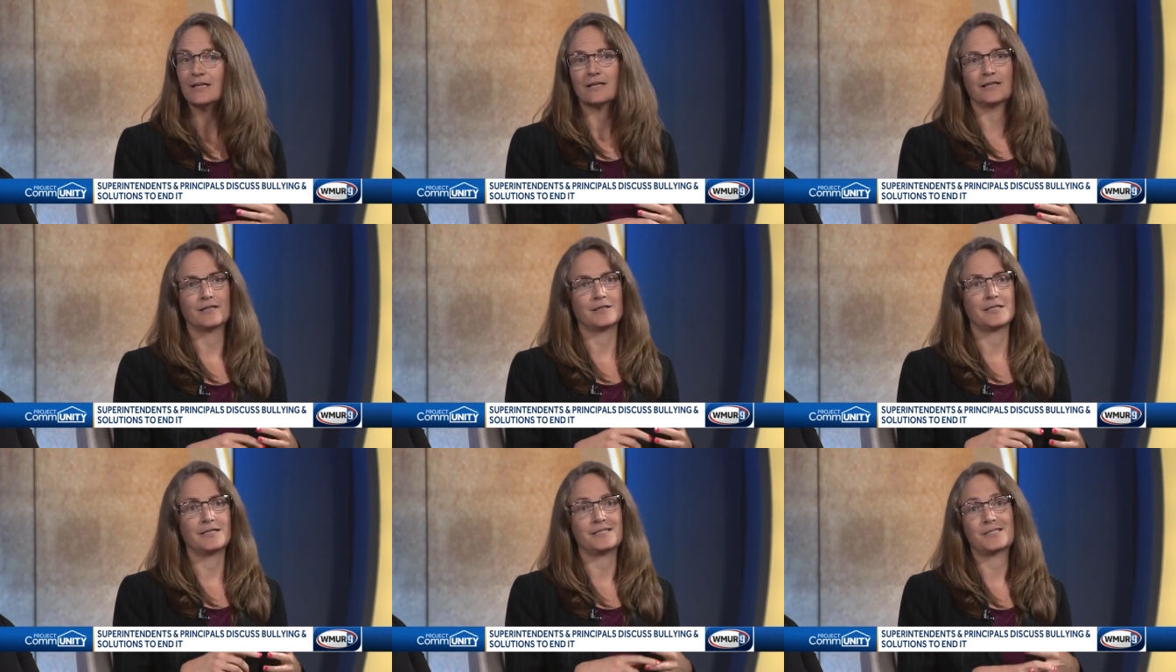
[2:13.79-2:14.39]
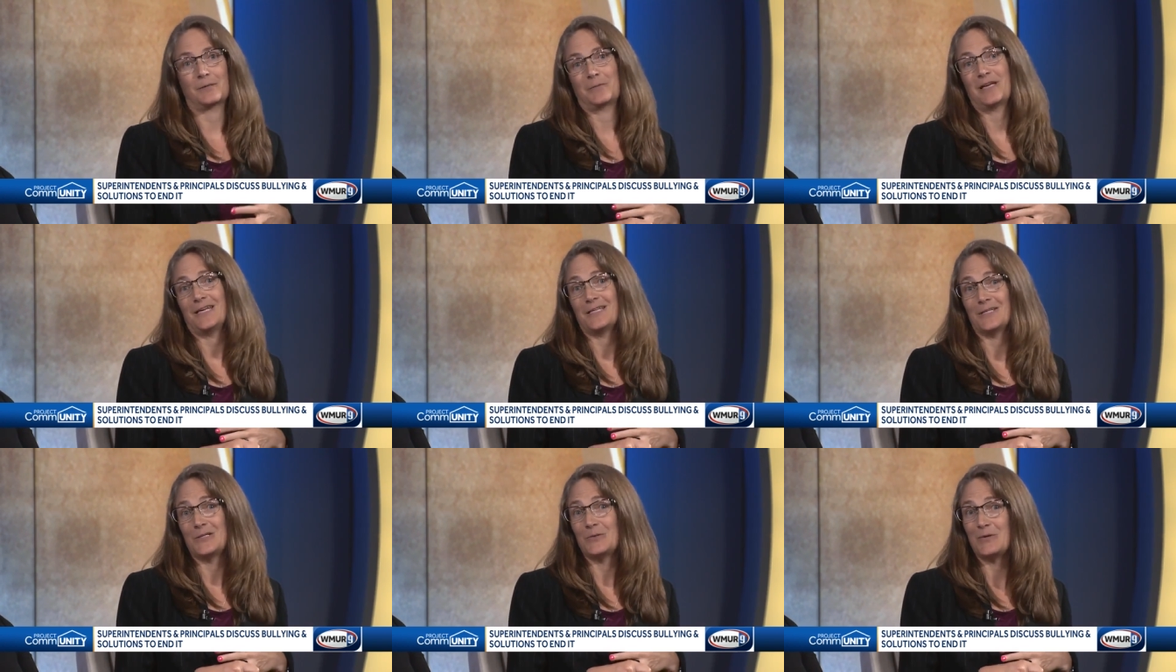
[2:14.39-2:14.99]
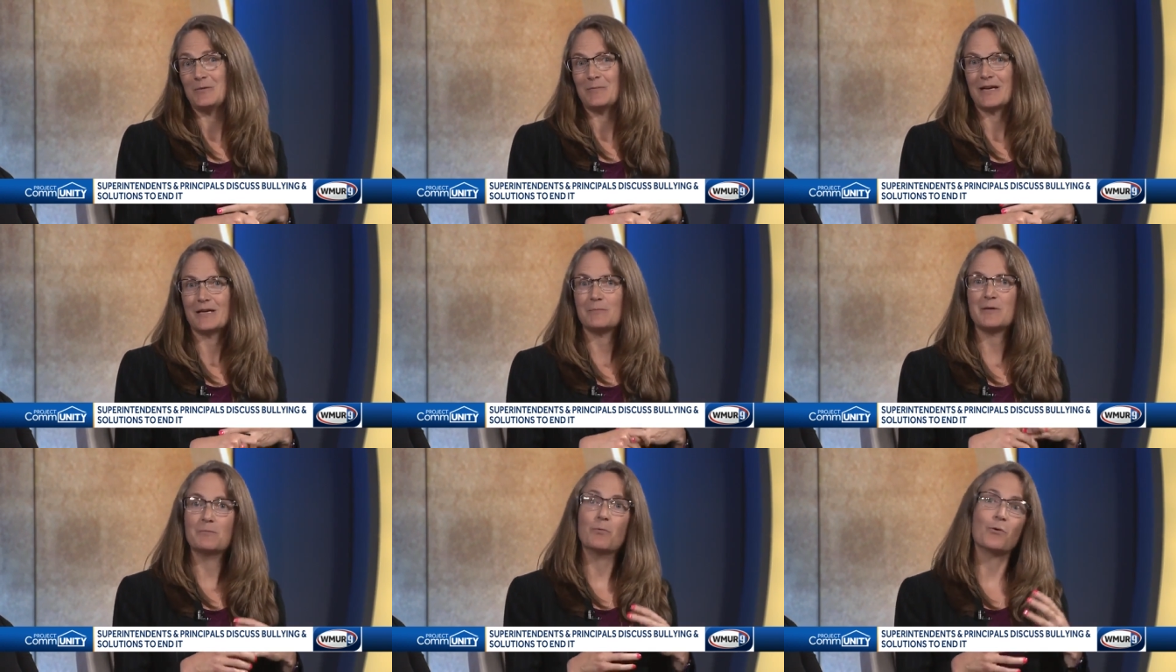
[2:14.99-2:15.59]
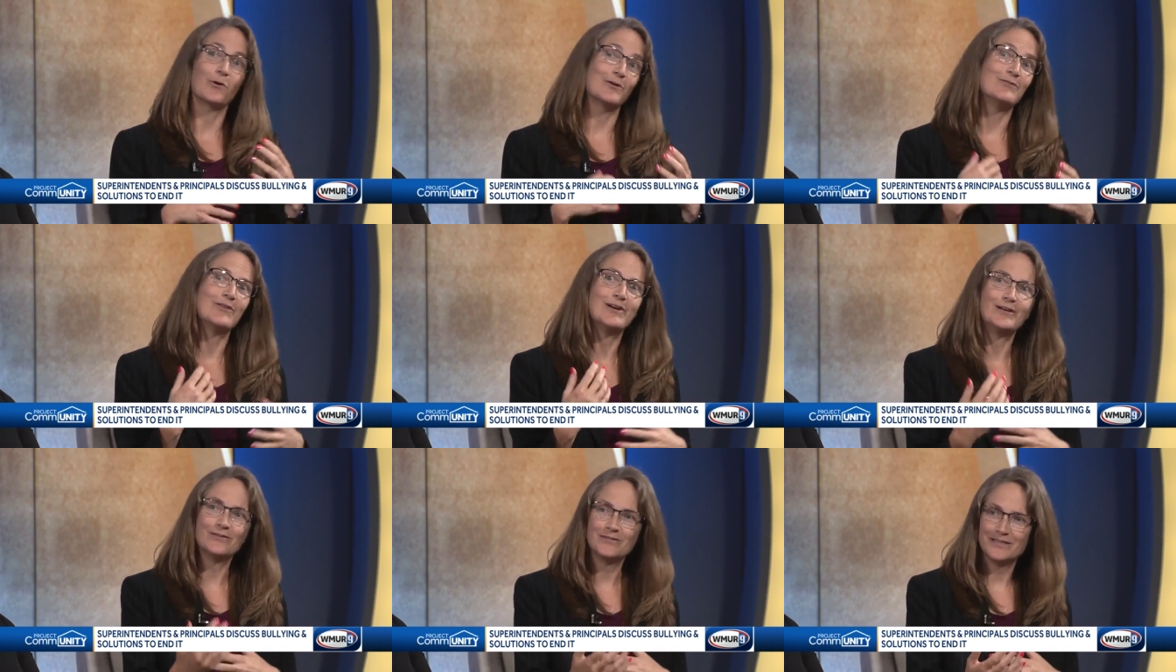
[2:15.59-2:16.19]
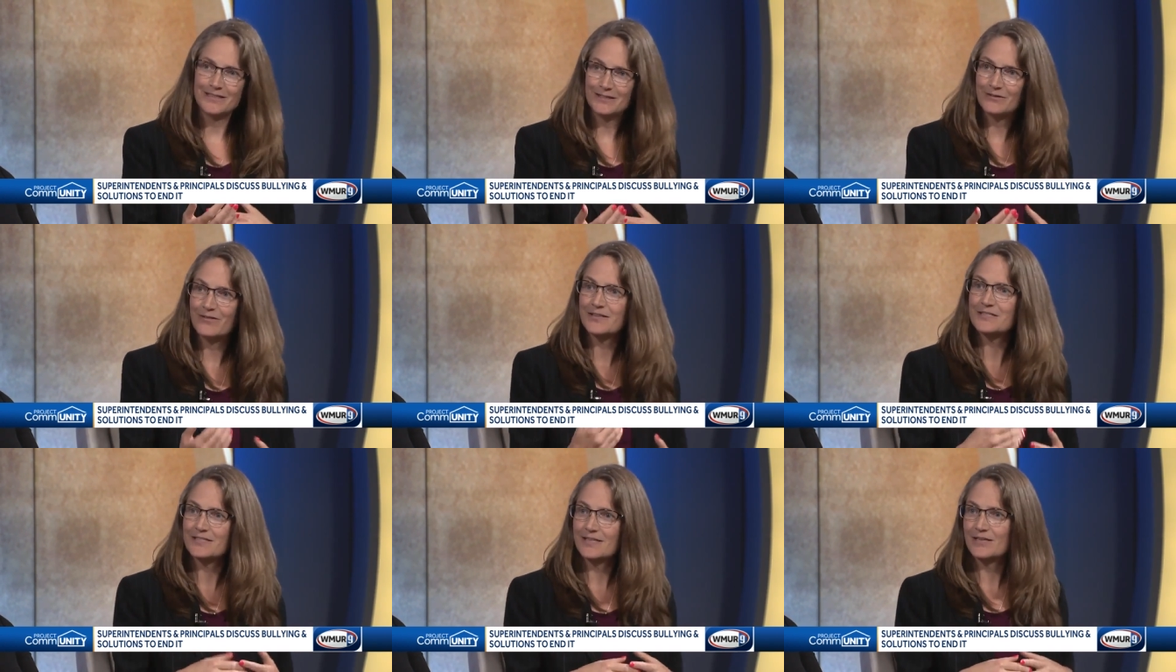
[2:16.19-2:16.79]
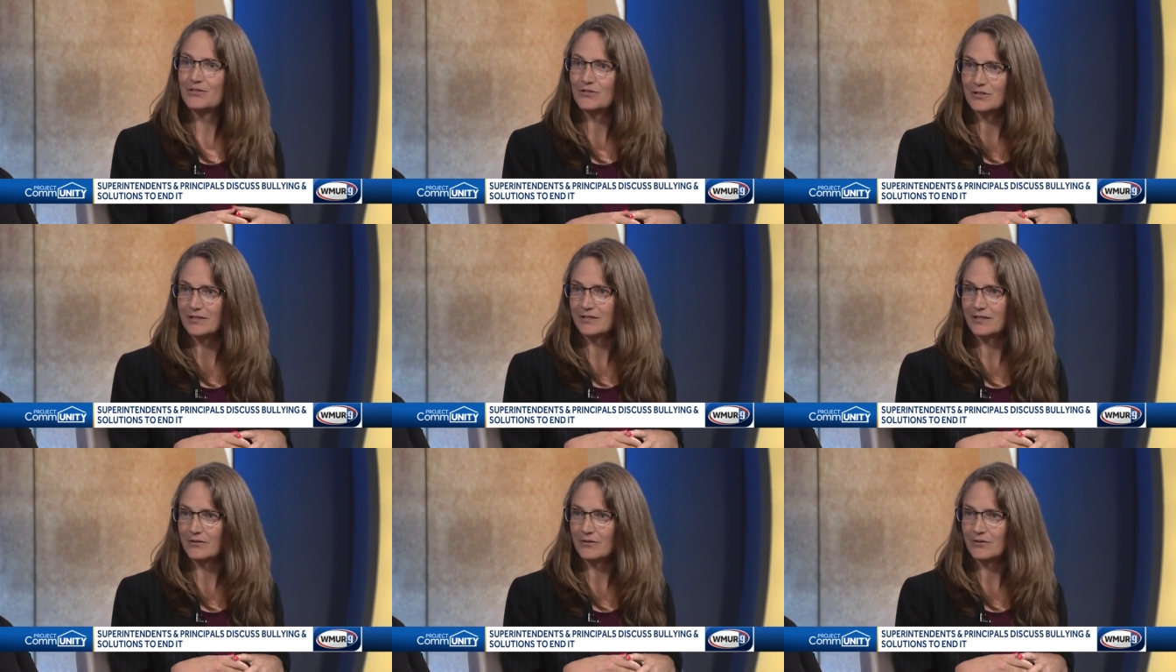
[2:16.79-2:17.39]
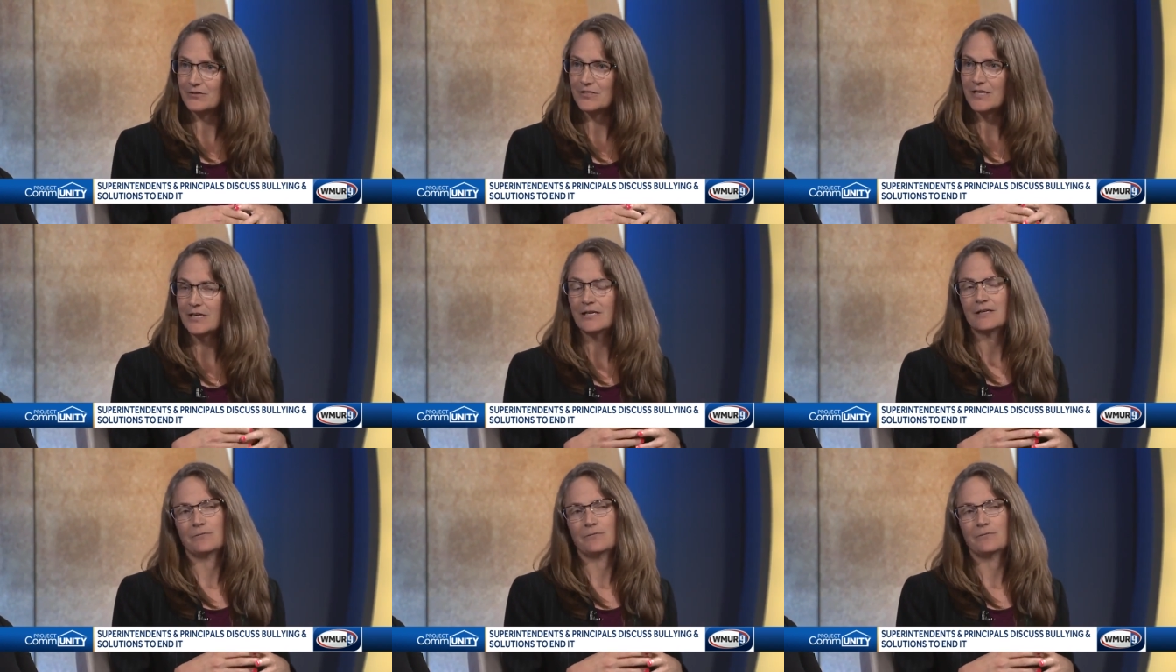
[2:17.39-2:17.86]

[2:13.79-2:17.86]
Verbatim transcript: Uh, in some cases, we may be more involved in an investigation than others.